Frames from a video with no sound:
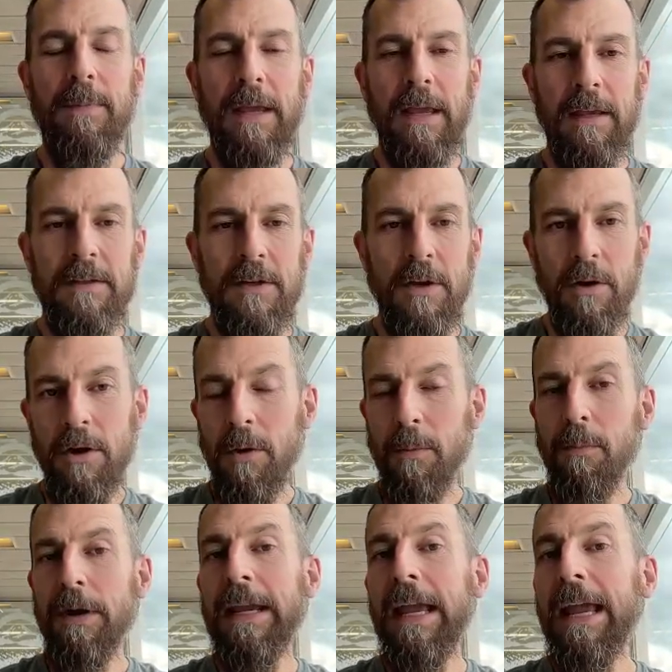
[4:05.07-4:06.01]
Because you're
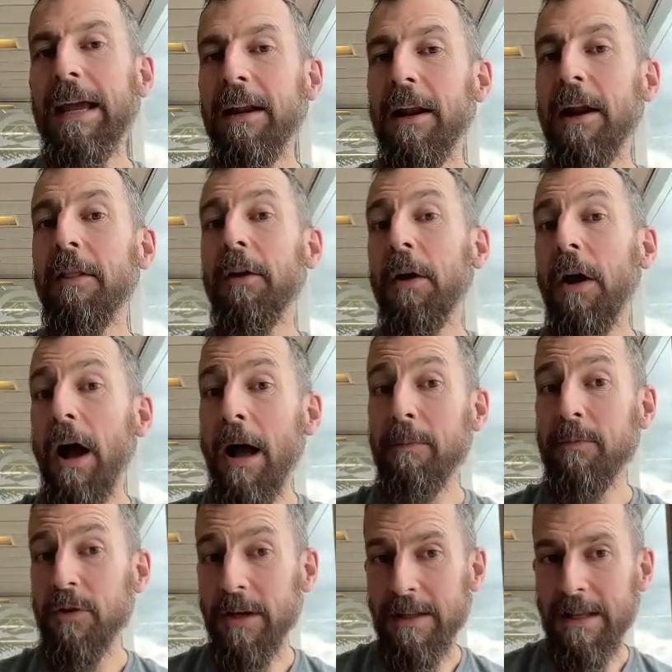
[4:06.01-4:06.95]
bringing in another
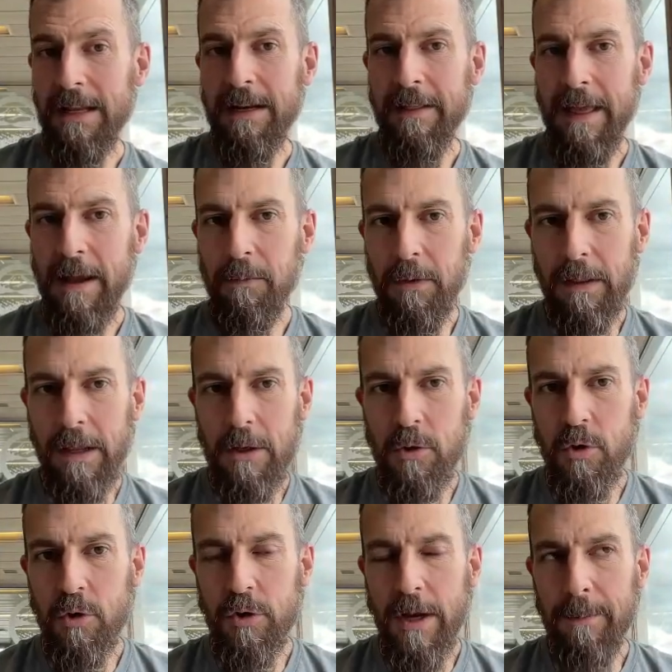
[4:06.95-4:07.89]
object into that
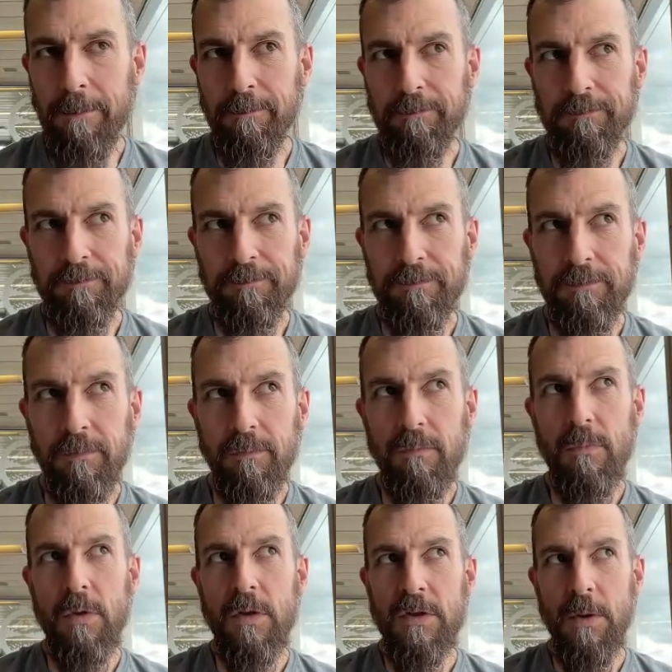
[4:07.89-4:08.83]
relationship.
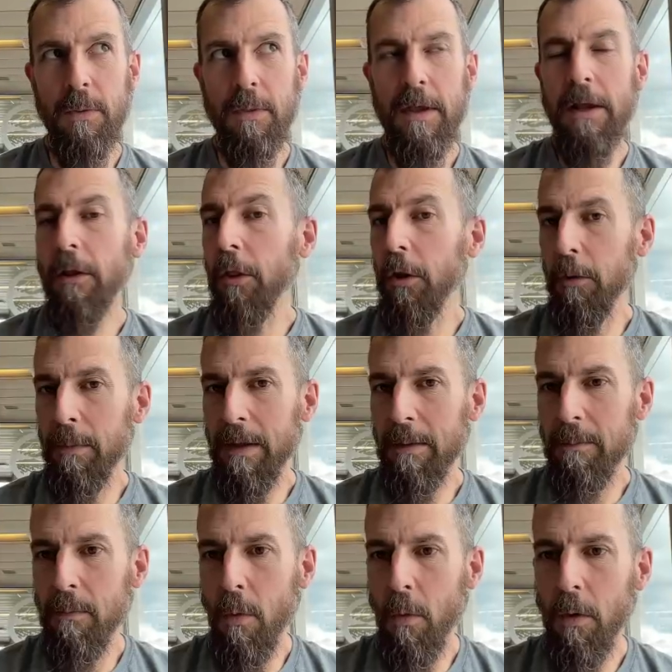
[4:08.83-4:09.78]
So think a little
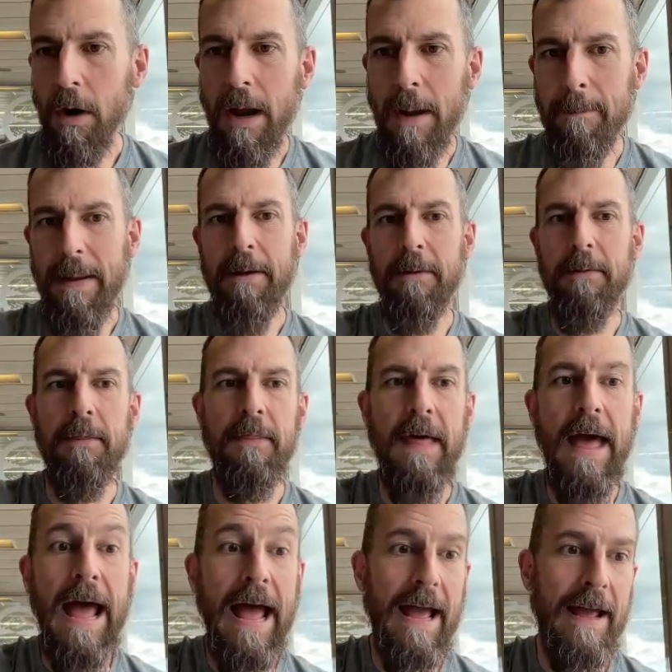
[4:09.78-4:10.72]
bit more about
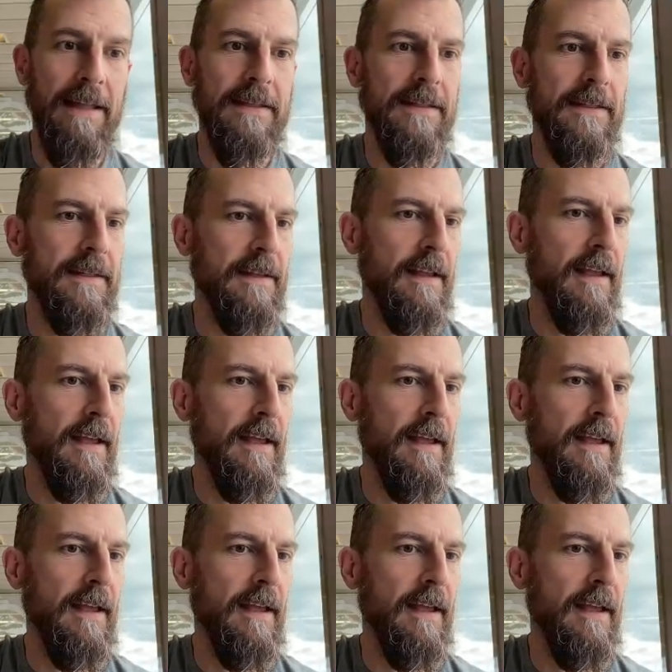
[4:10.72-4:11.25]
that.